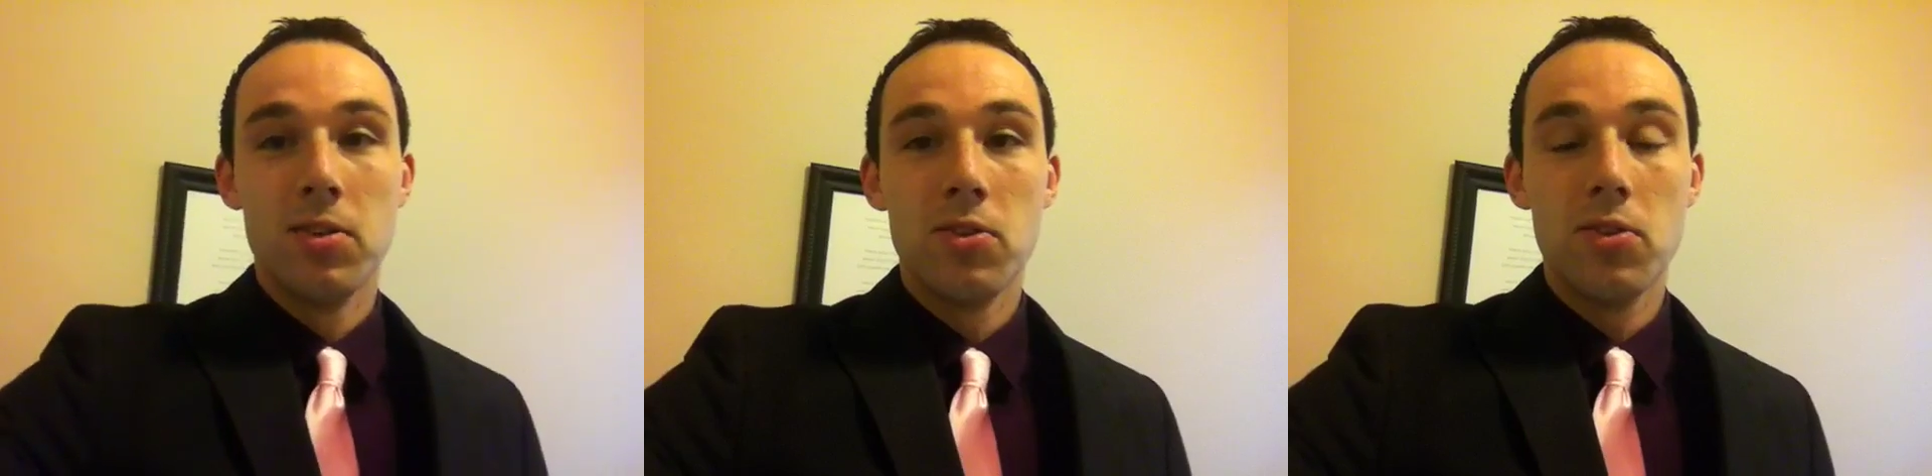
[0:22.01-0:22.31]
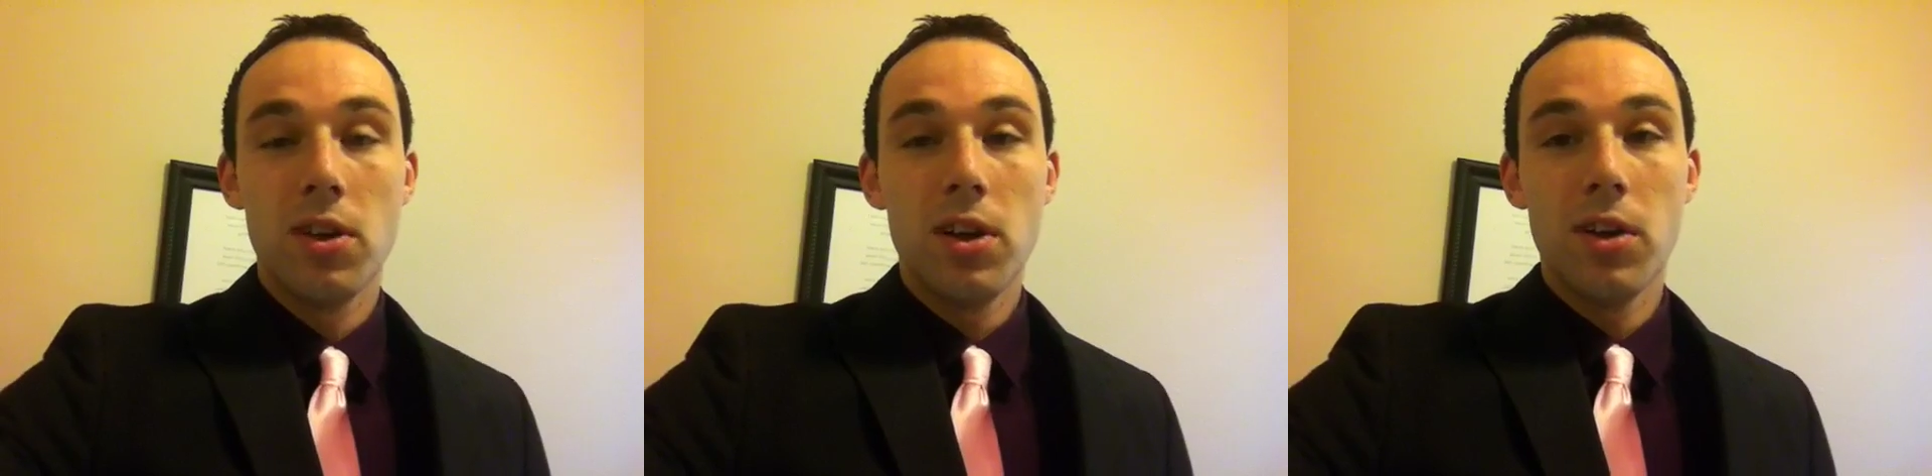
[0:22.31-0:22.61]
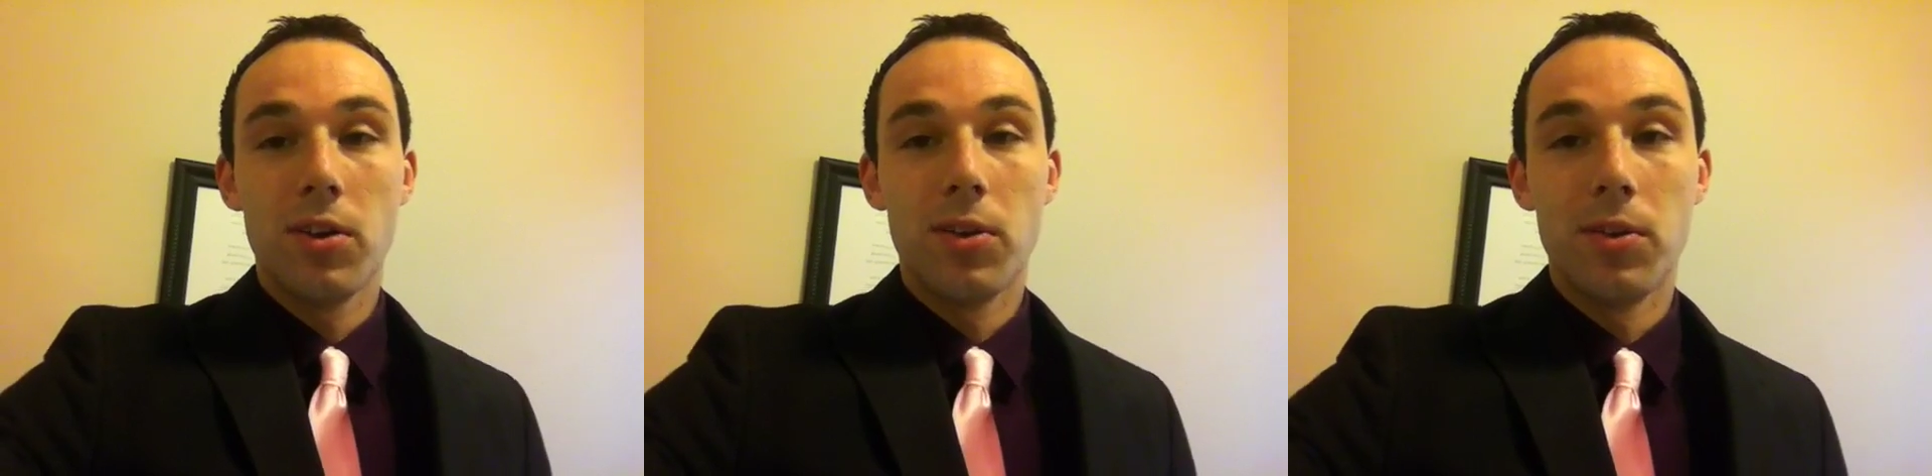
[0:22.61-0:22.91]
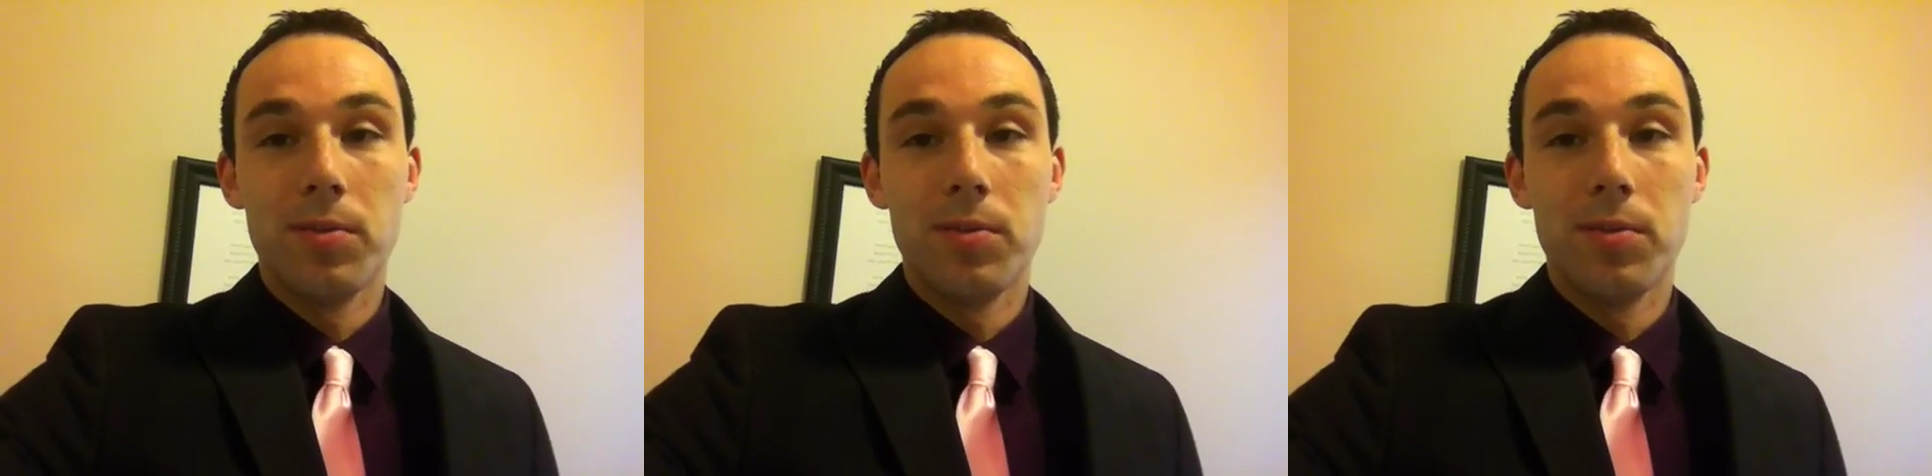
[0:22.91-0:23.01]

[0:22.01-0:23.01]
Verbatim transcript: So,